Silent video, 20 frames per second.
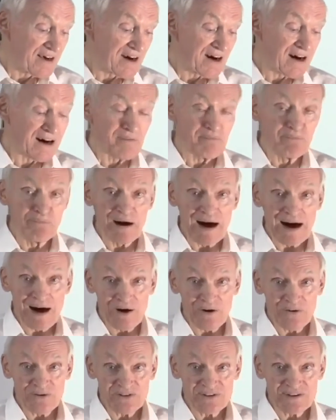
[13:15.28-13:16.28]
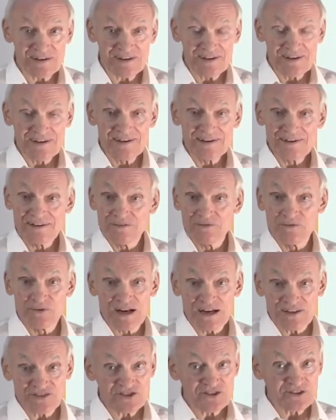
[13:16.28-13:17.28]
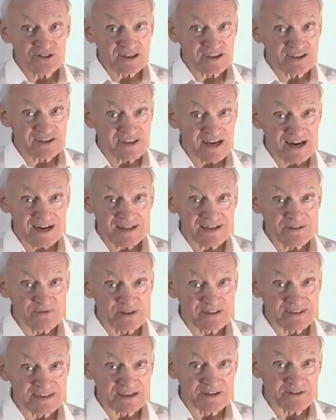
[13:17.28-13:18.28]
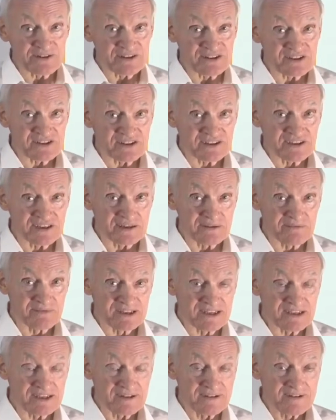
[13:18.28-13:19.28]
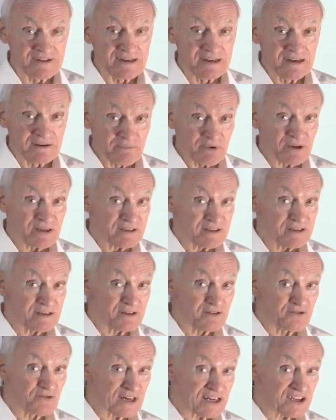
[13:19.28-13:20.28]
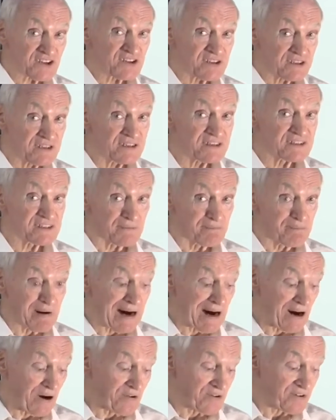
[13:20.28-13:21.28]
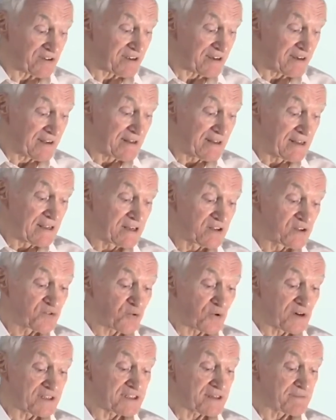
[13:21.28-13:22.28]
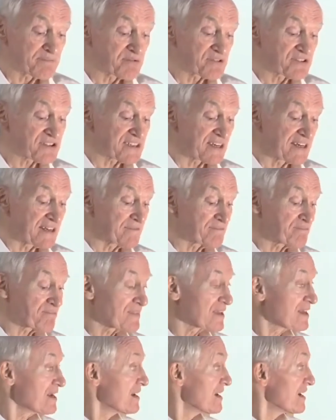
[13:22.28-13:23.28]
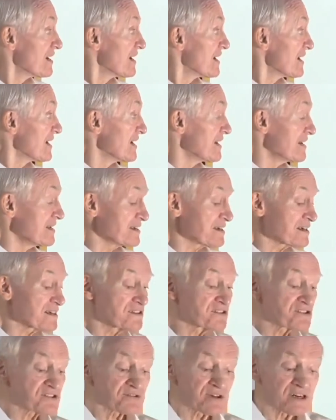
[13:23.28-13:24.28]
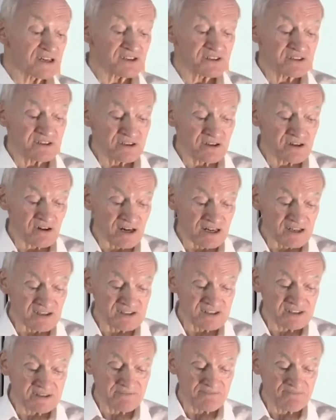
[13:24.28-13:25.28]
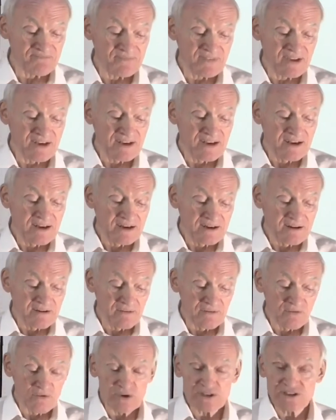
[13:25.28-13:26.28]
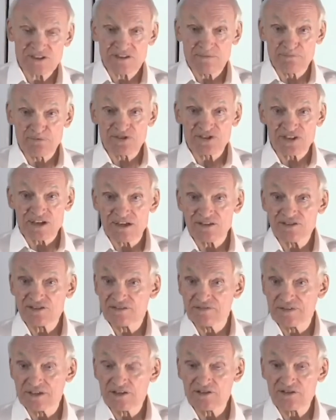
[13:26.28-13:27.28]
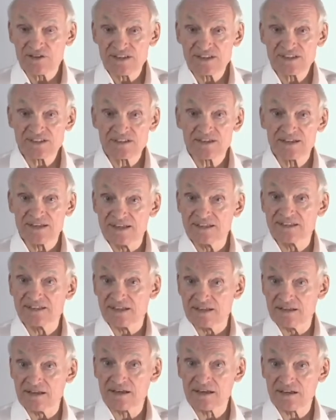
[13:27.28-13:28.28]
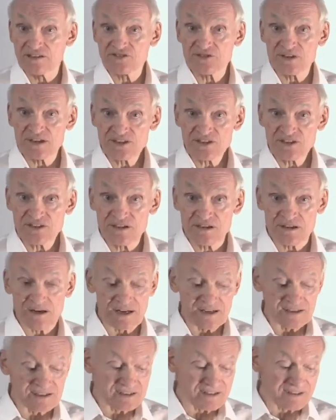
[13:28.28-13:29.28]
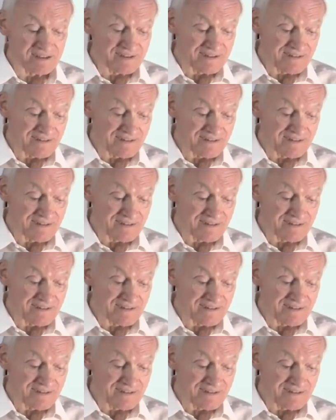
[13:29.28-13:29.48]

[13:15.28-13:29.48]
about, we're not sure exactly what the increase is going to be, but the direction is about 20% in construction costs. What's the percentage of increase? It's in the construction costs.